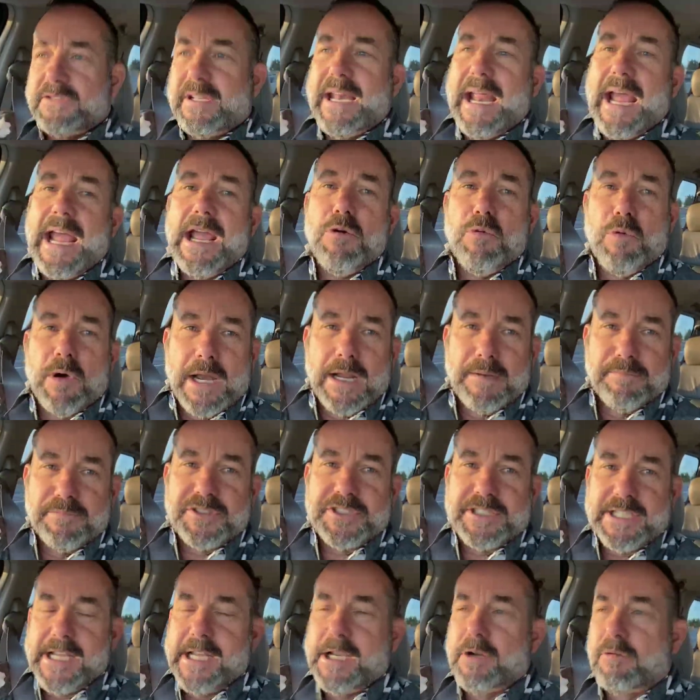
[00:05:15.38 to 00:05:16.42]
Today, what
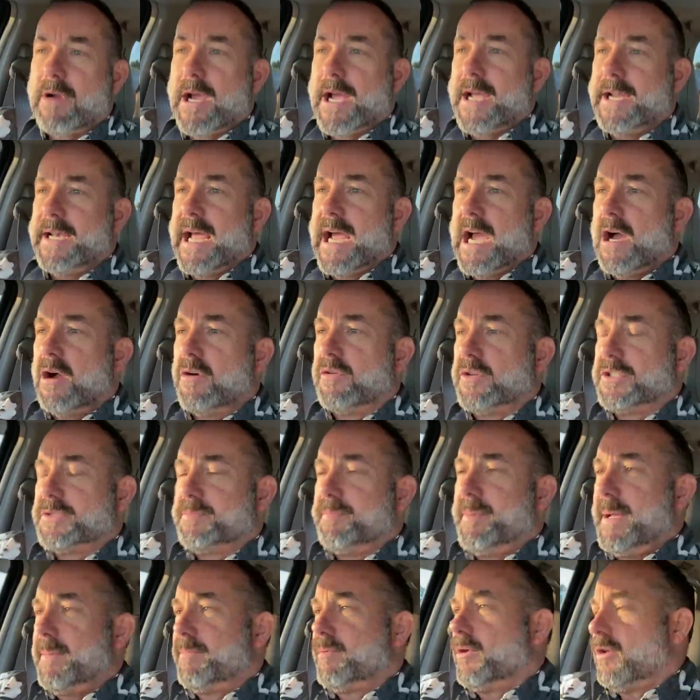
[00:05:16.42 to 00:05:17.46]
I'm seeing right now
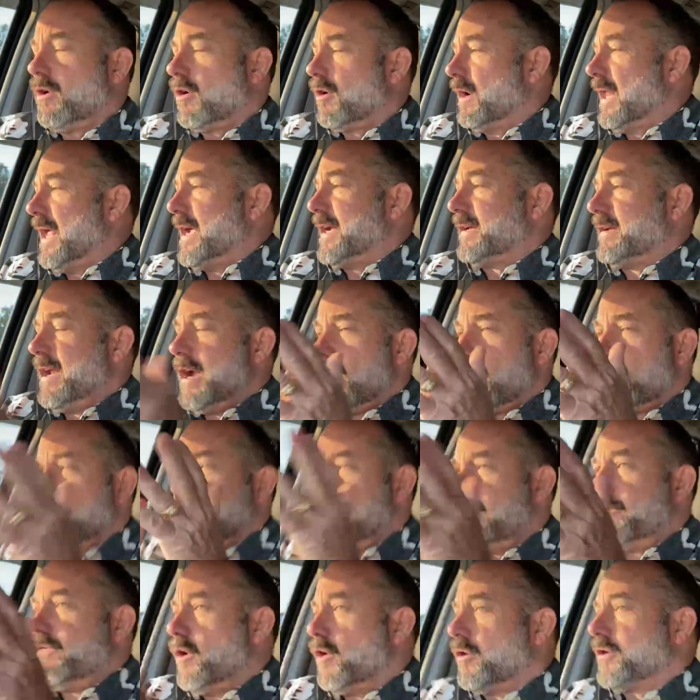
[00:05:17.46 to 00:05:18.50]
is people are like
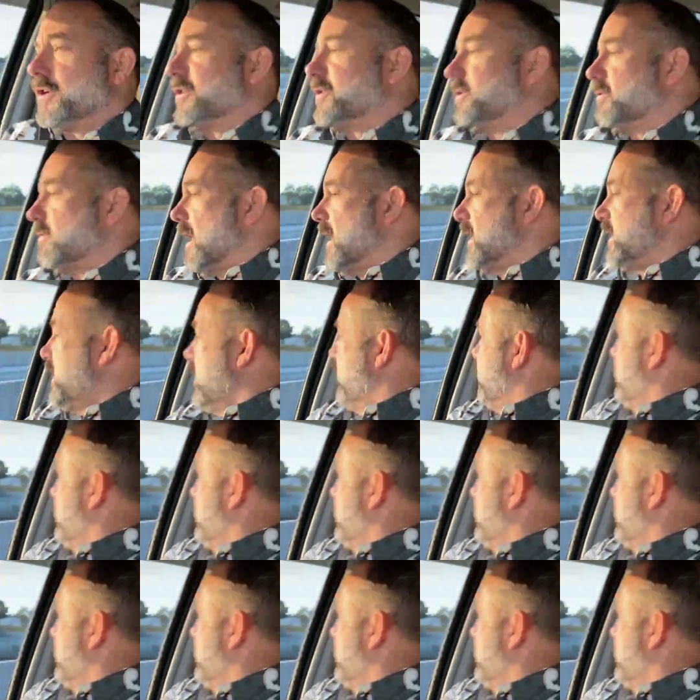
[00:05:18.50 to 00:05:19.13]
narrowly focused, right?